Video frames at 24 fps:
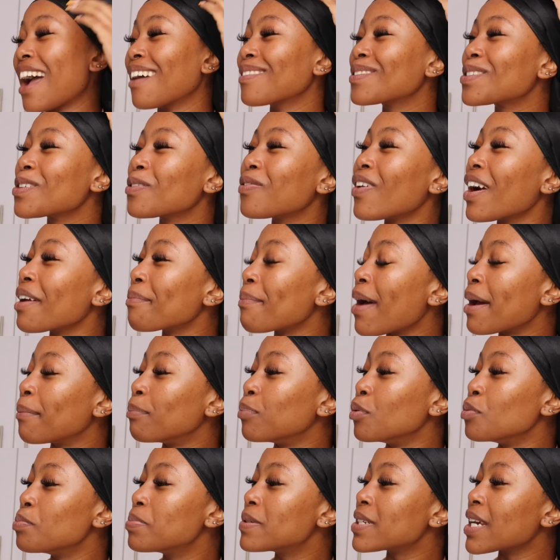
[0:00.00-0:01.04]
have to find my
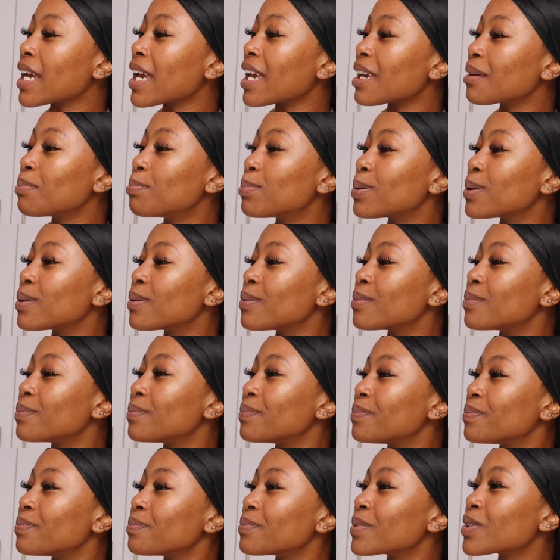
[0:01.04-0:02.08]
boob tape
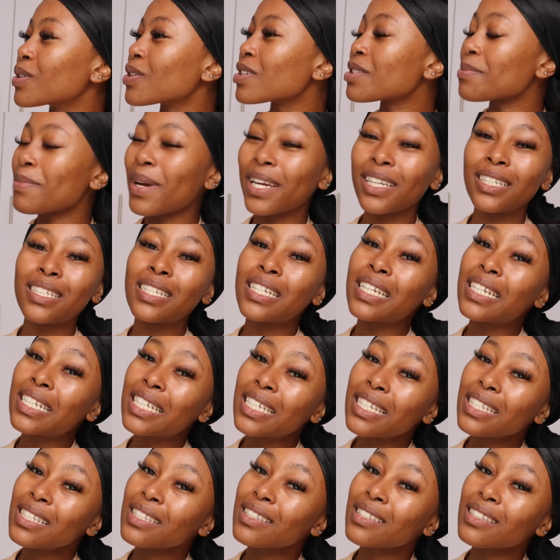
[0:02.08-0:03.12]
because my
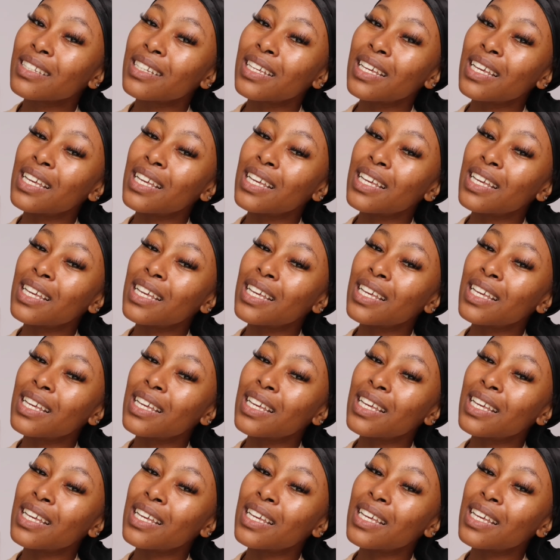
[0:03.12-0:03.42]
titties